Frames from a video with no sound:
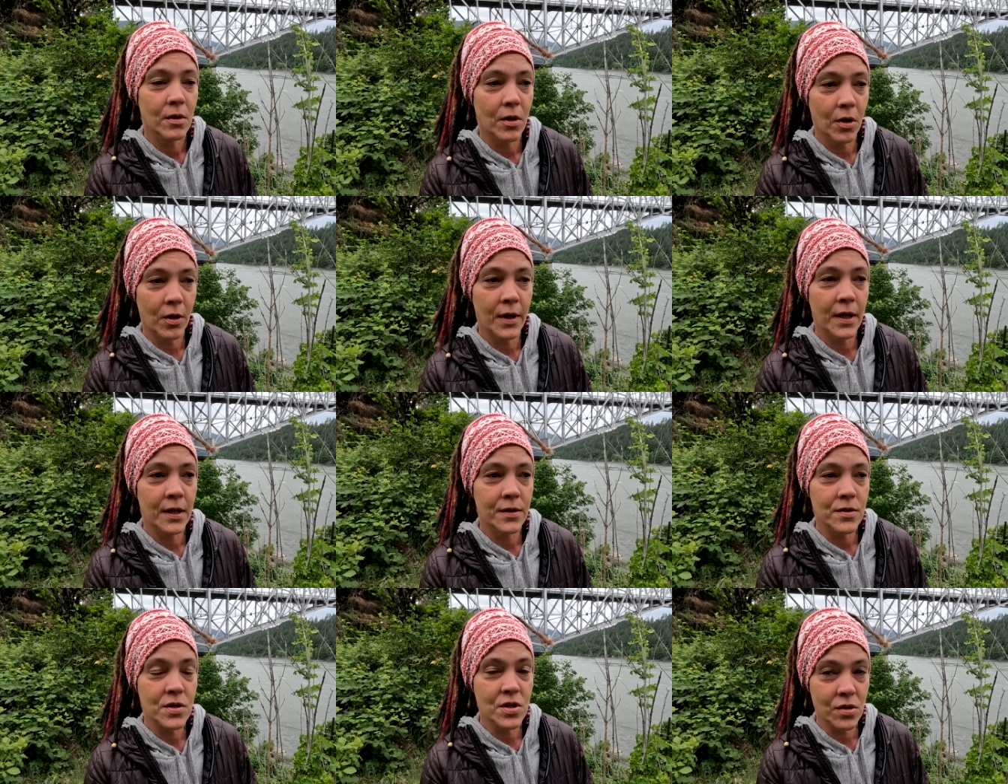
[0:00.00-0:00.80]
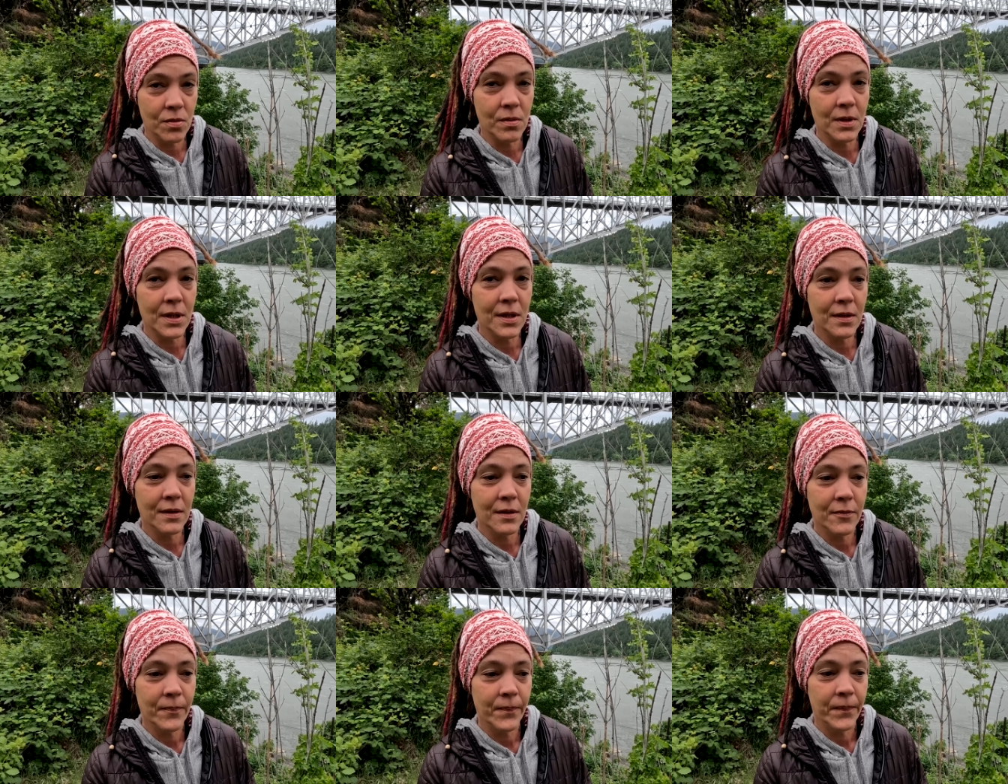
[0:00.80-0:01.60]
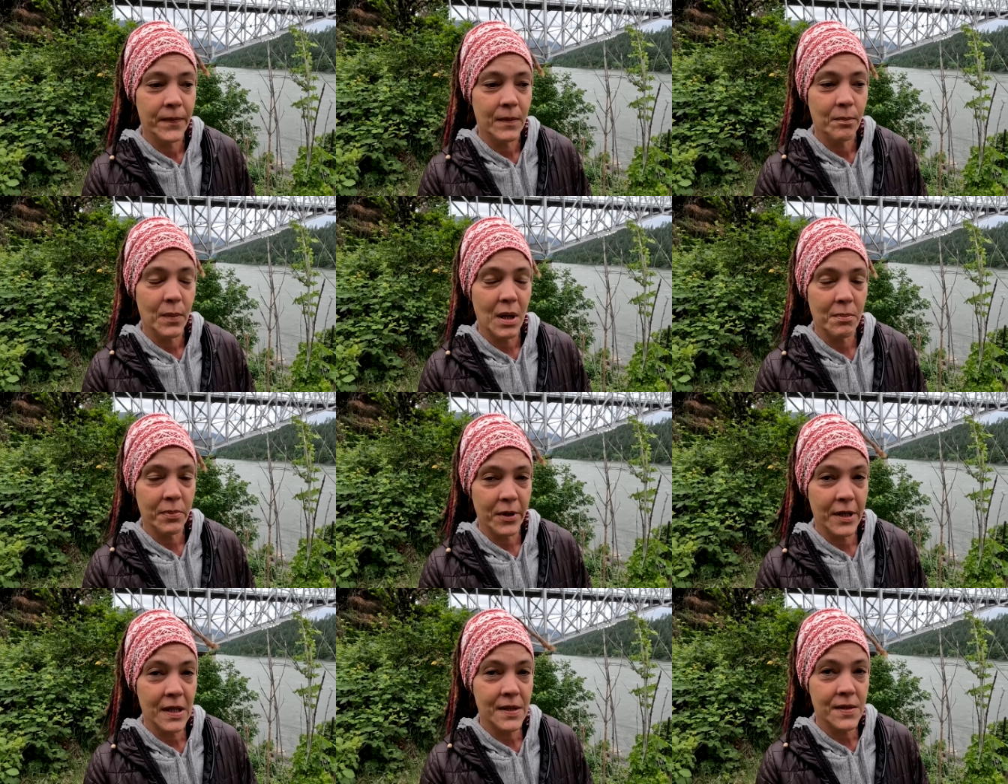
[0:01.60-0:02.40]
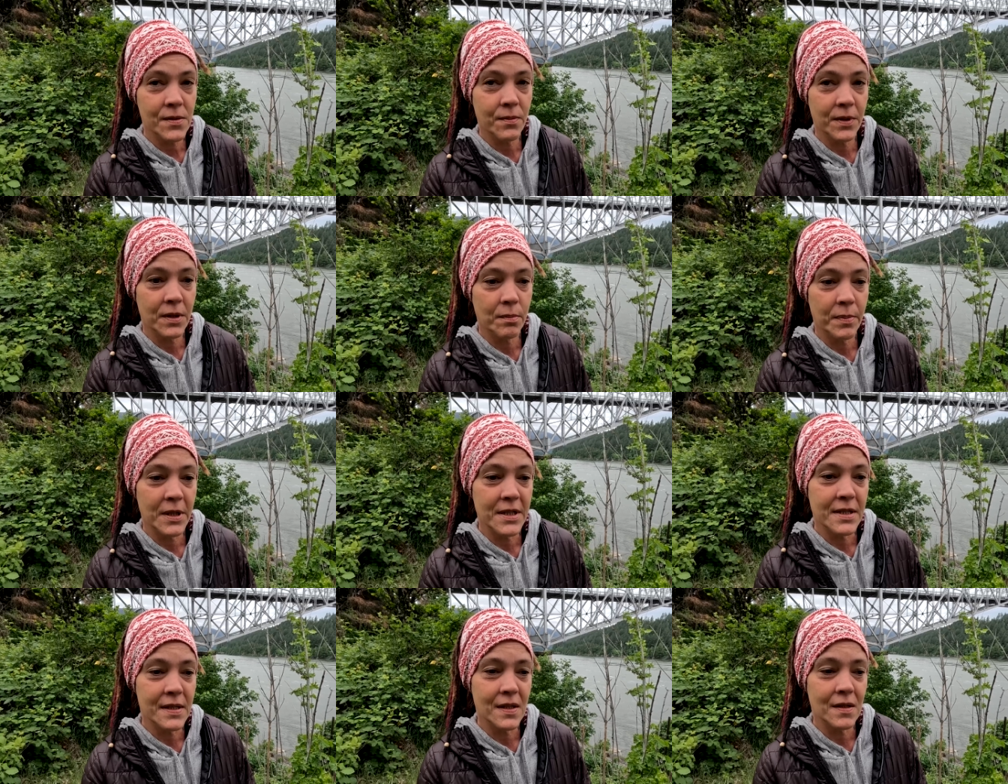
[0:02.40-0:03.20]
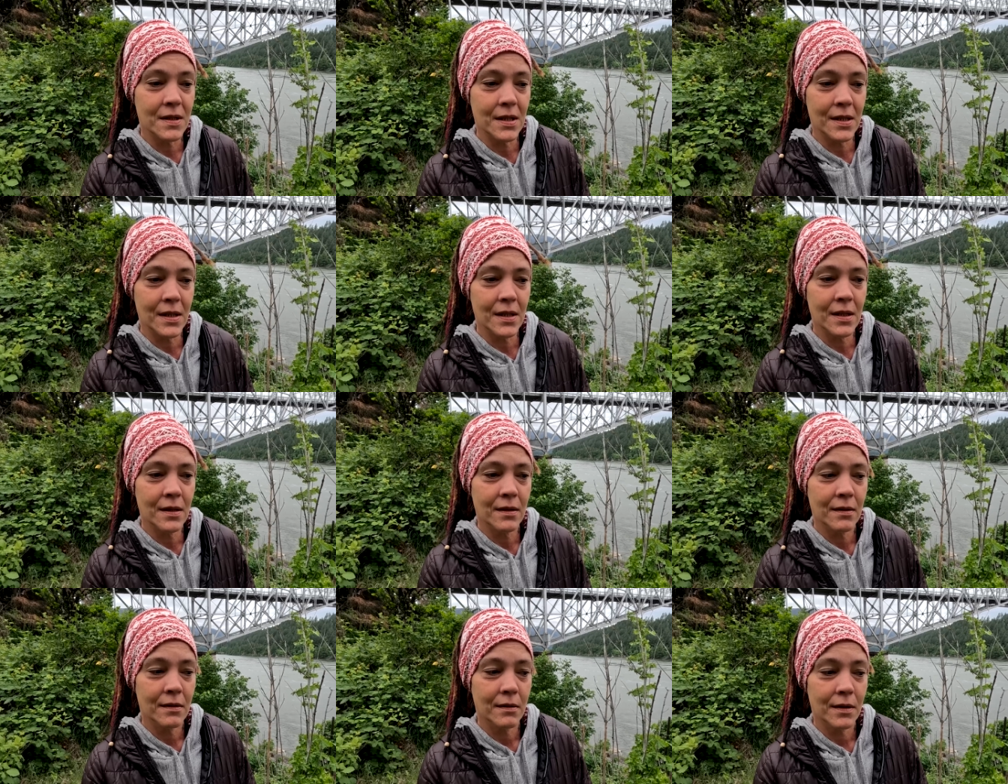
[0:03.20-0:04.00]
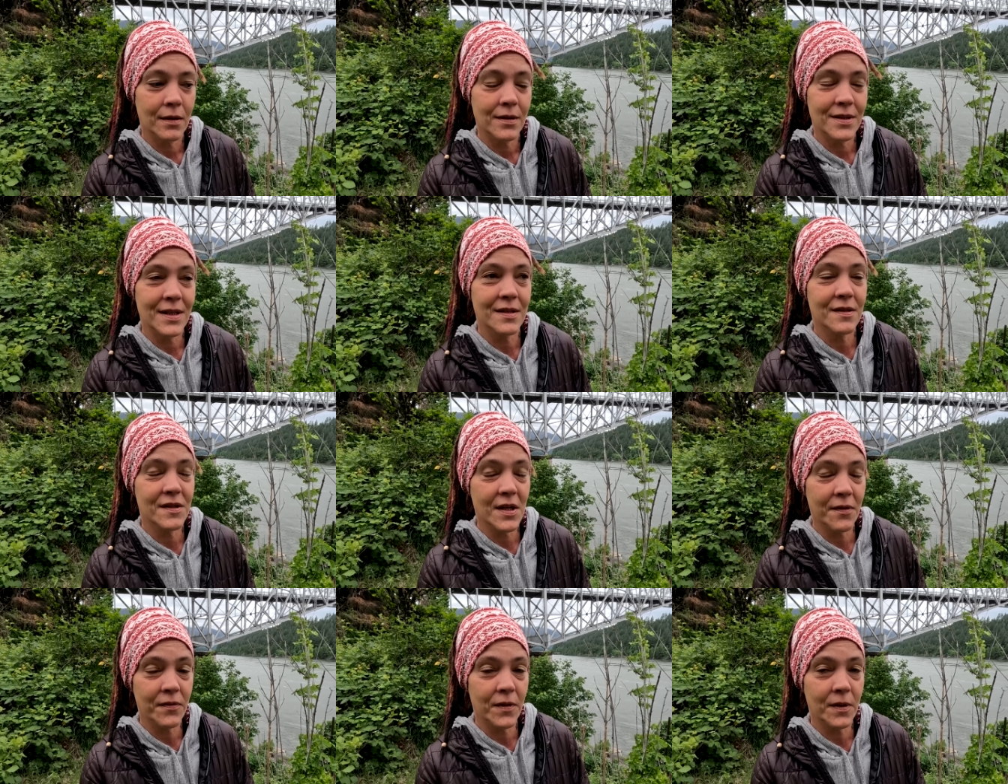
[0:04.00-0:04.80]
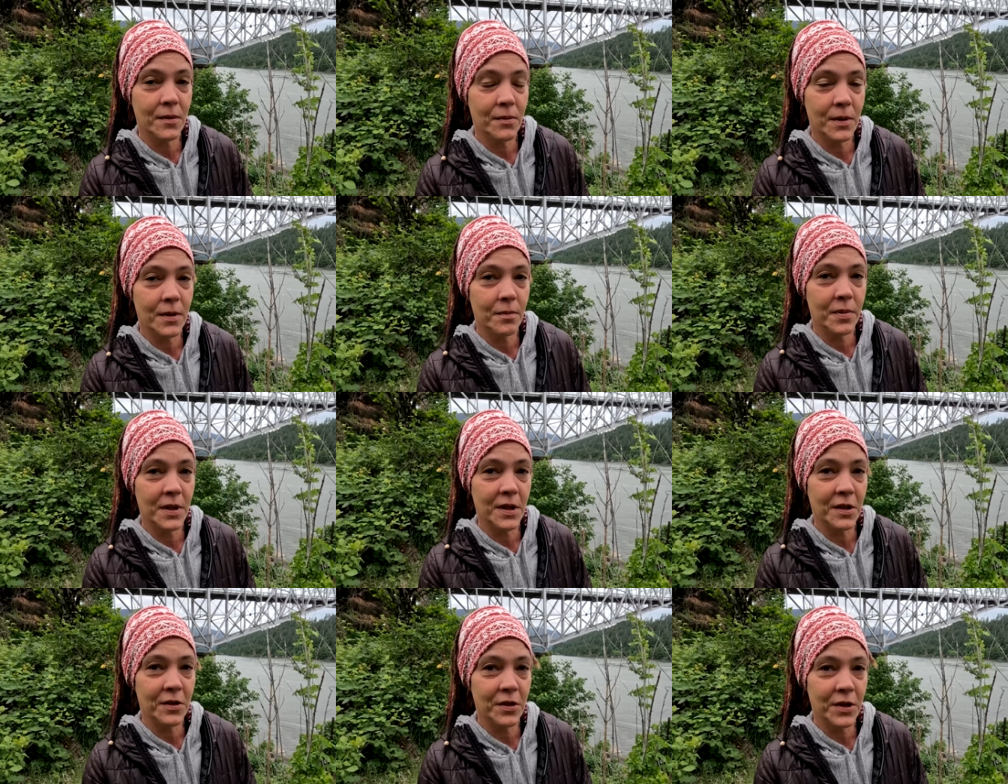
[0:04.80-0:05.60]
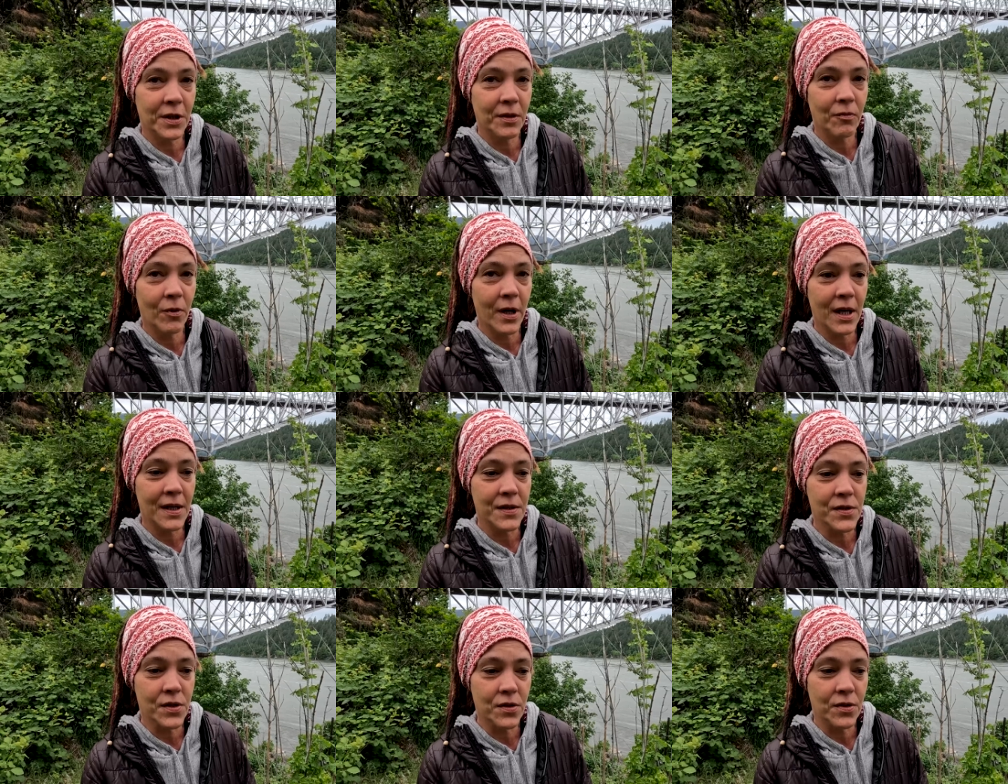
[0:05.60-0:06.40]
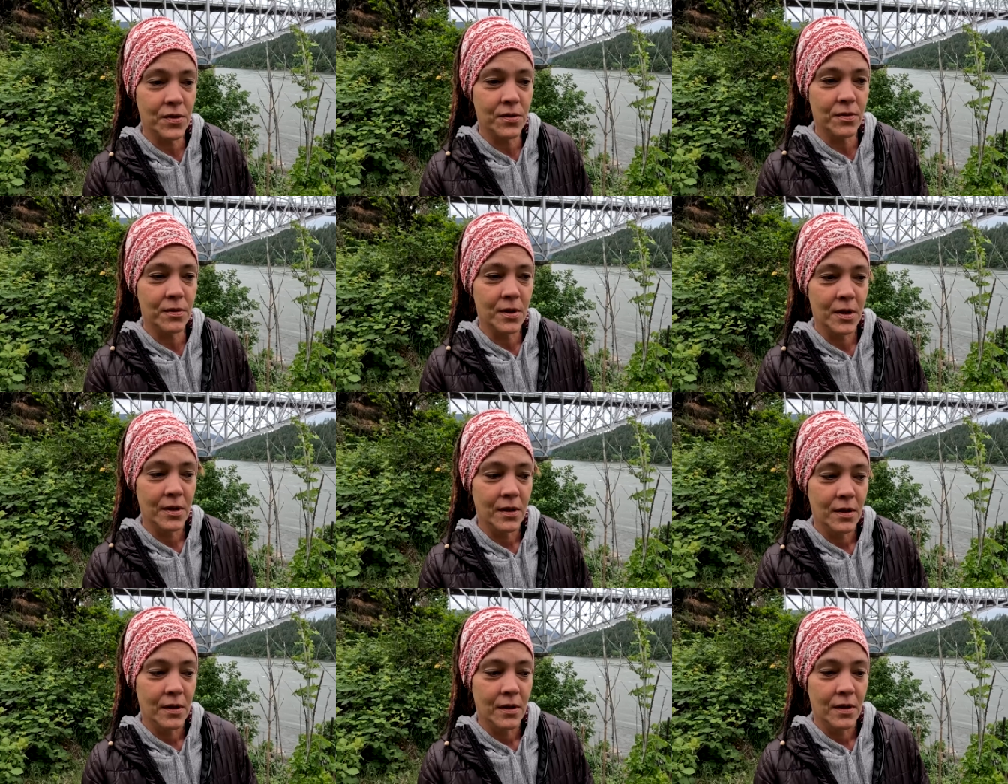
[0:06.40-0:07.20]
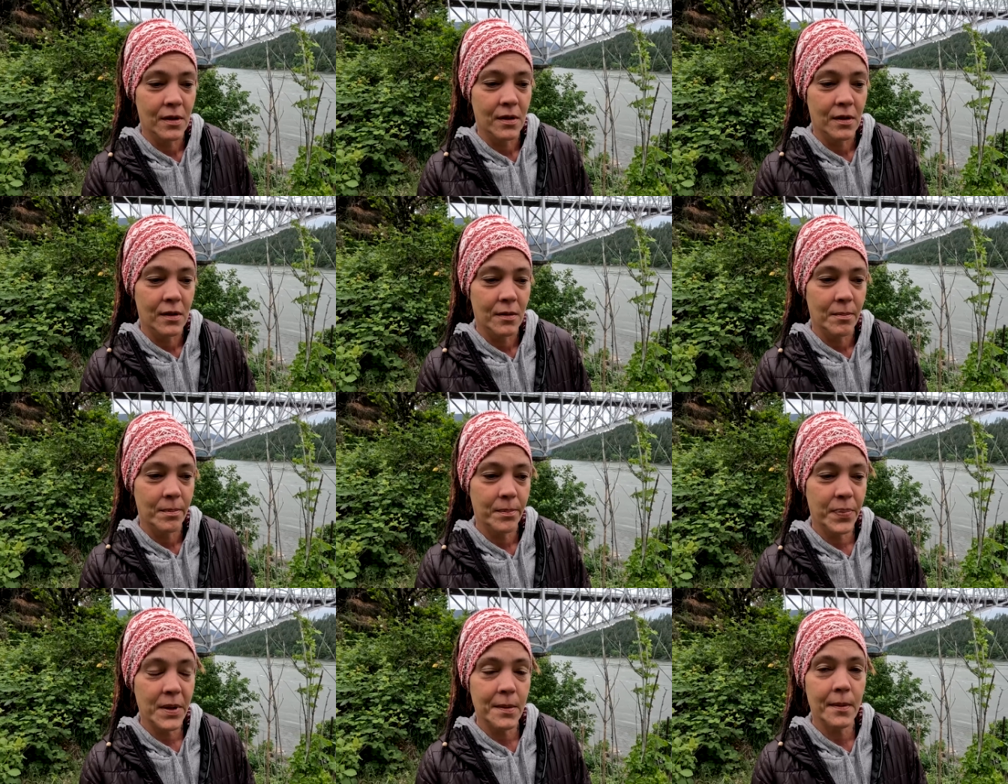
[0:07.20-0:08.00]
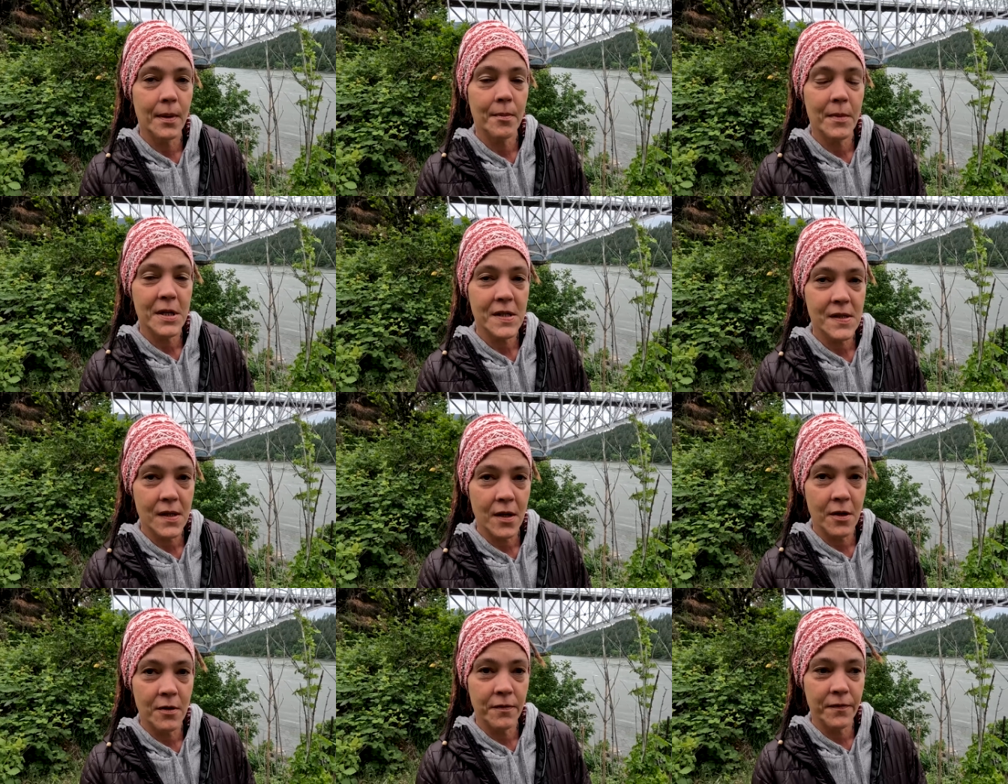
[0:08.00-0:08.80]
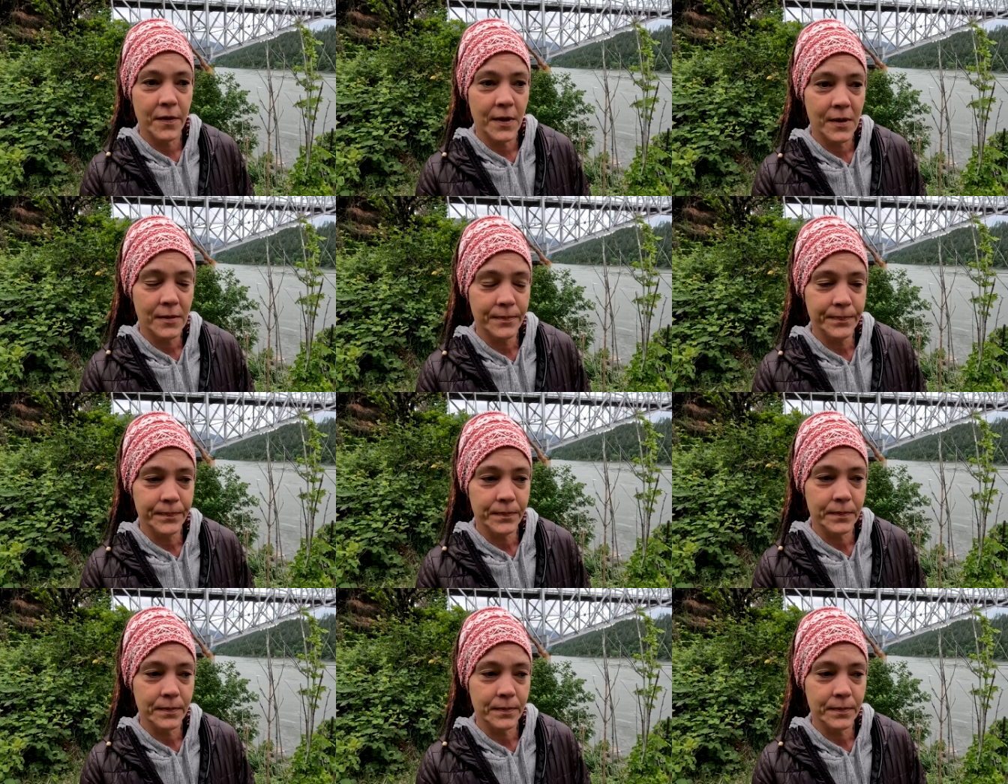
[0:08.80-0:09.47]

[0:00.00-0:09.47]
on doing my plans with the PCT, because it definitely would have been a good way to be by myself and